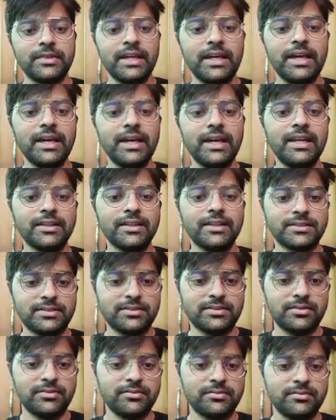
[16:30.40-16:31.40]
Alex.
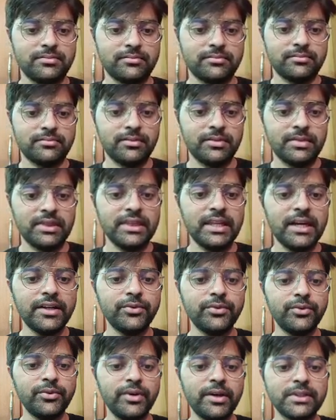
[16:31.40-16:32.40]
That
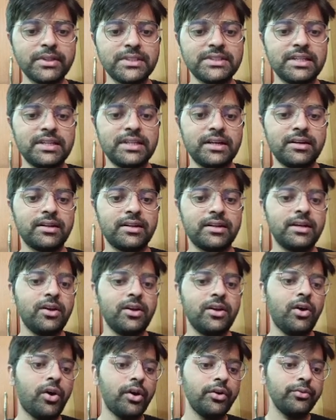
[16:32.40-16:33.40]
we have considered.
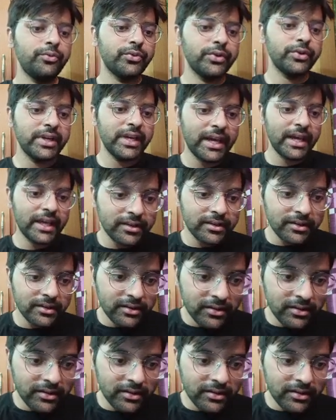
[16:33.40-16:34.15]
Or we can